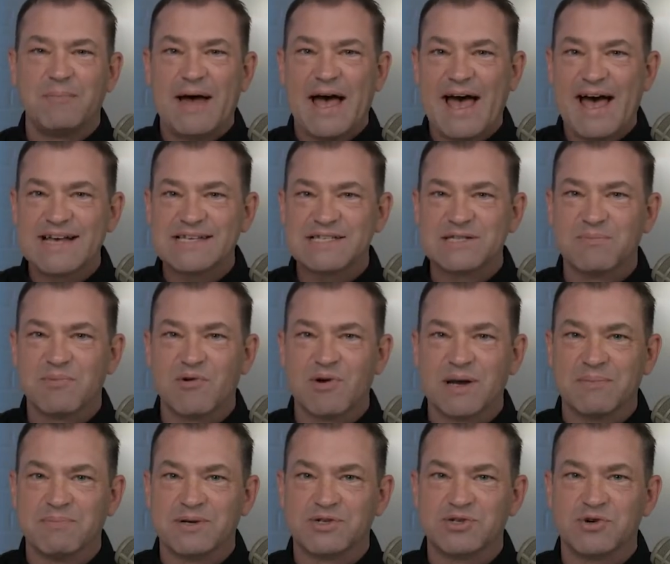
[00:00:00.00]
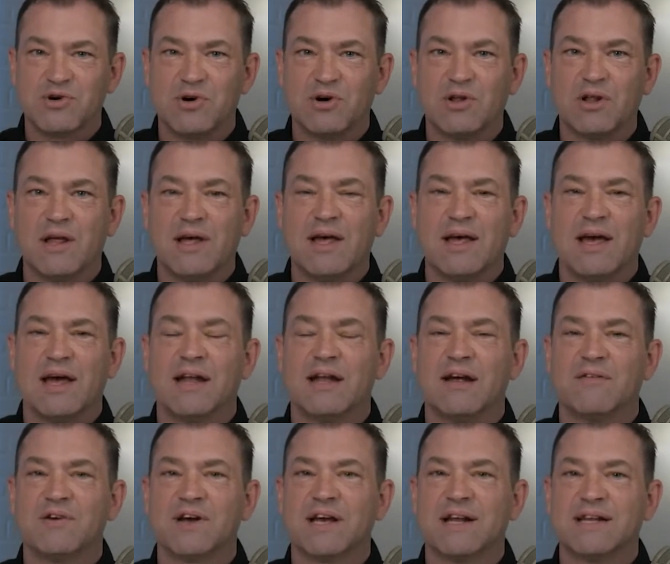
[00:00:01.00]
past the Marine Patrol, and
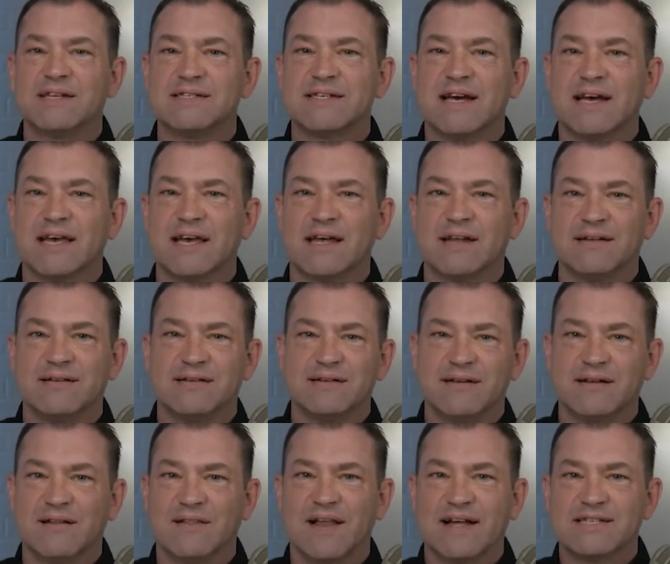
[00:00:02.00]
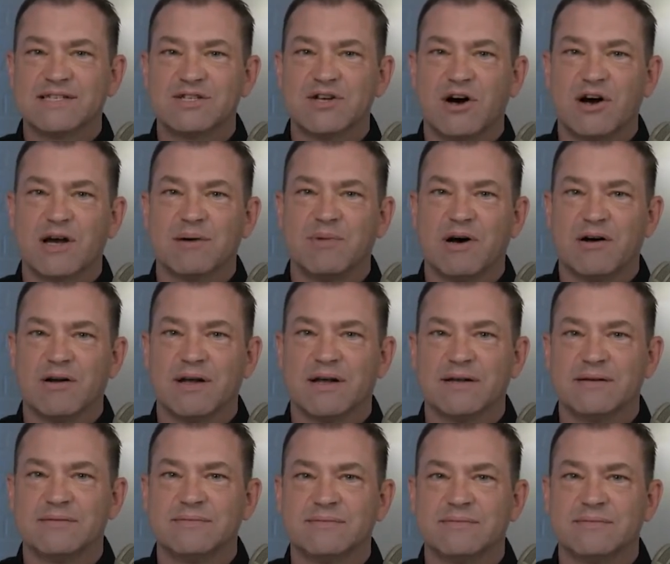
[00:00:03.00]
never get a ticket? Let's talk about it.